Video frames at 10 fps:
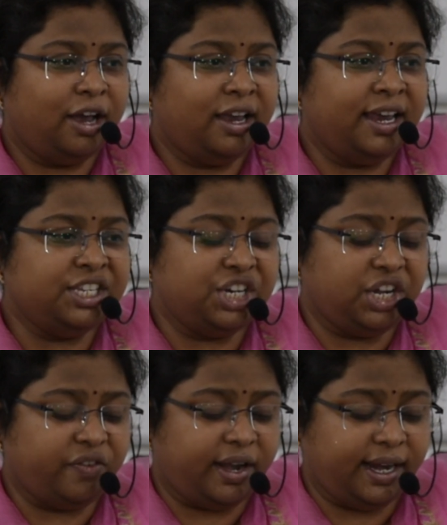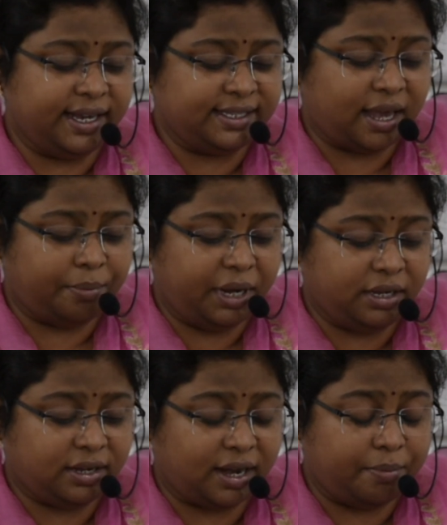In G20
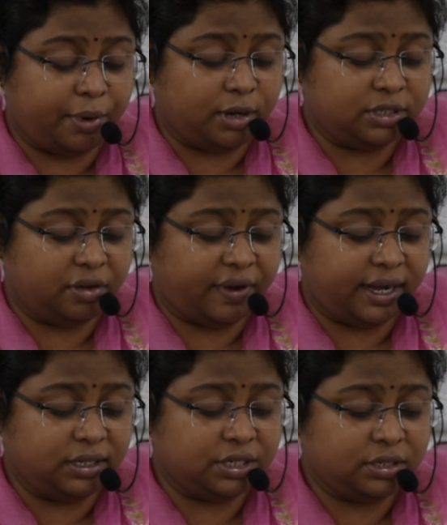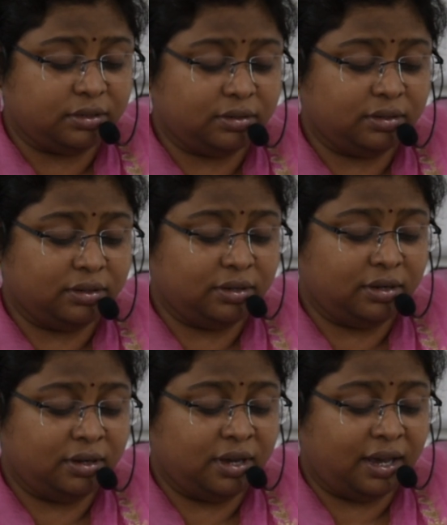summit, Trump also went,
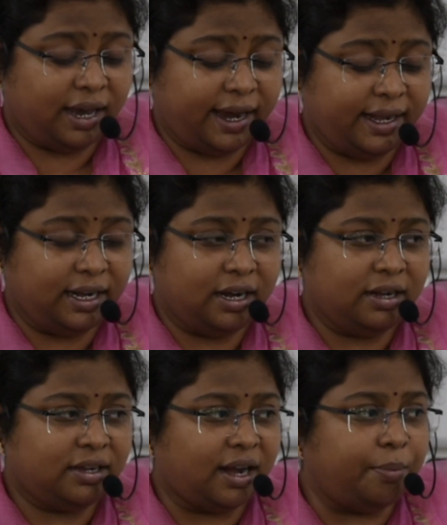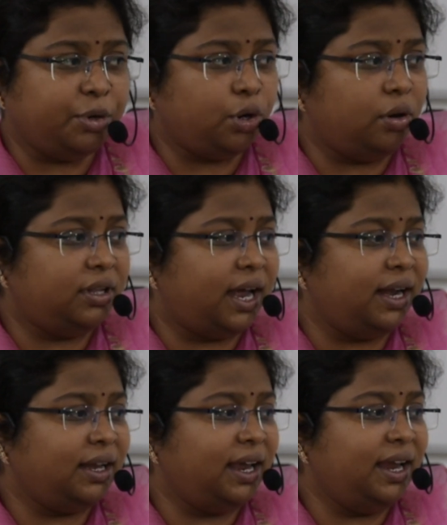and Trump told
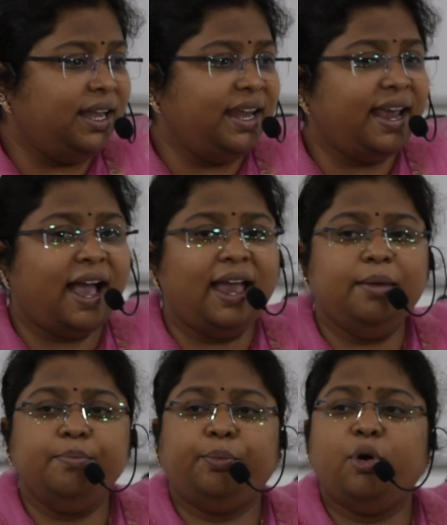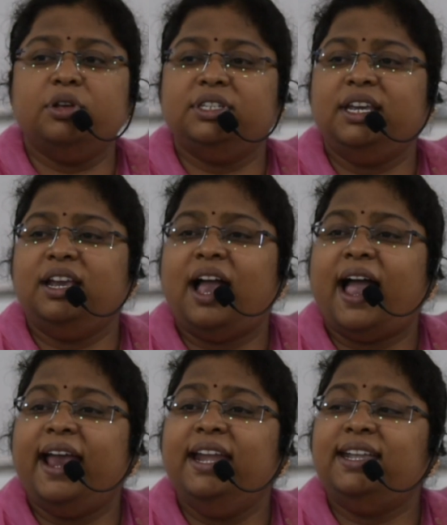that India imposing
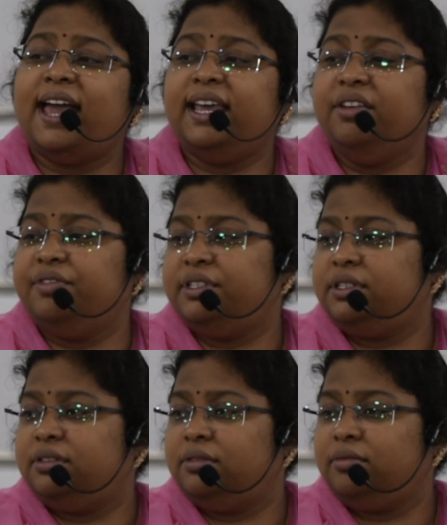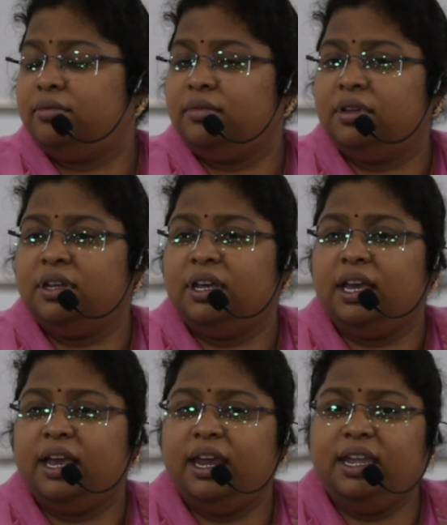high tariffs.
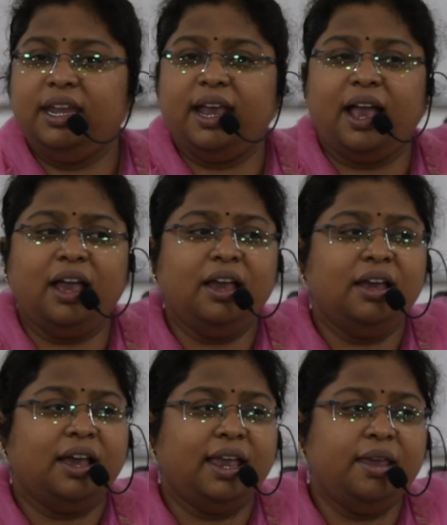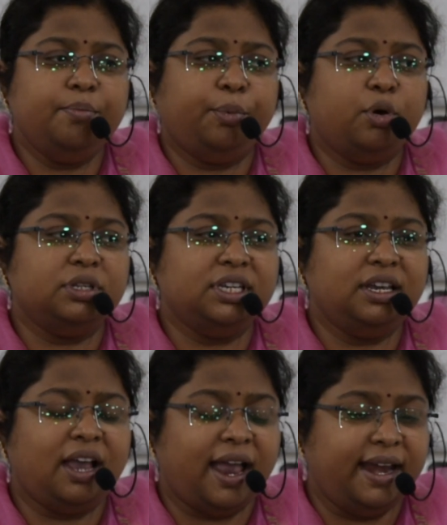India imposing
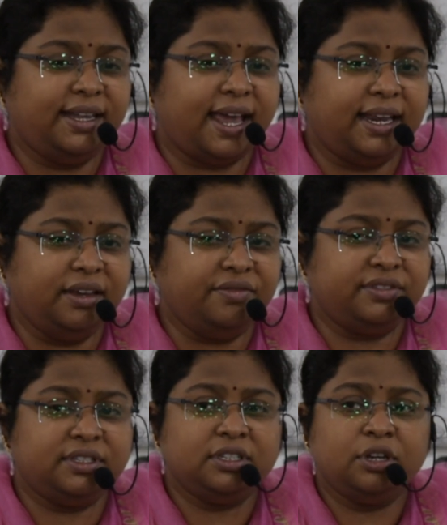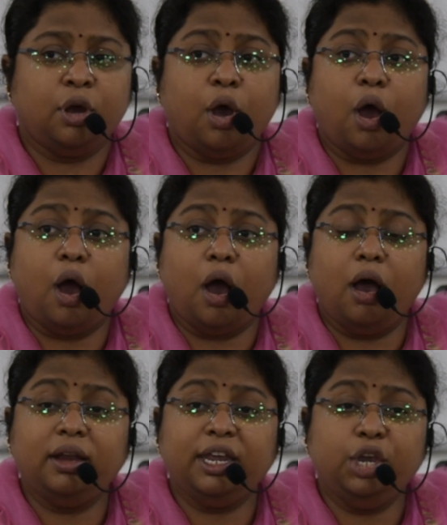high tariffs
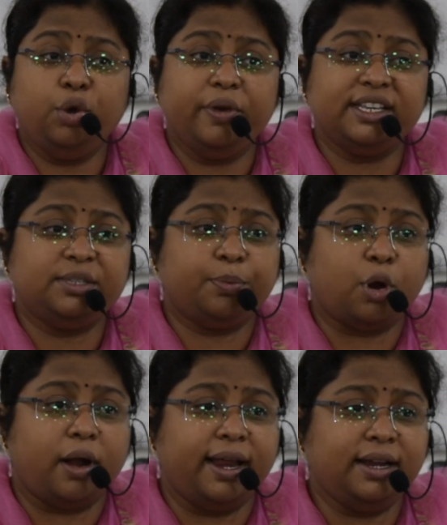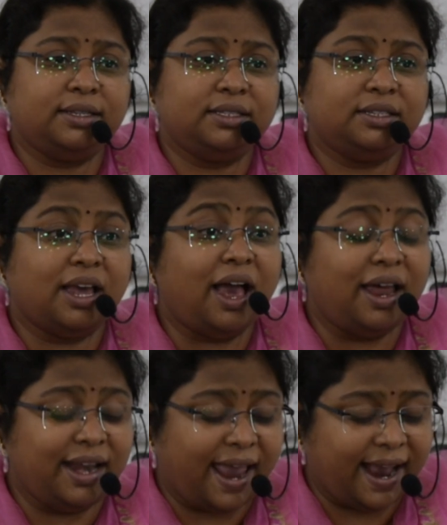on US products
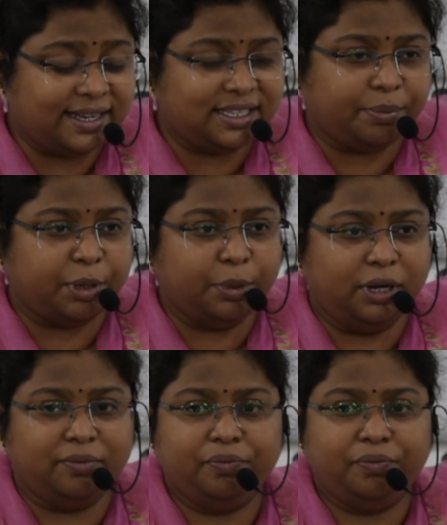unacceptable.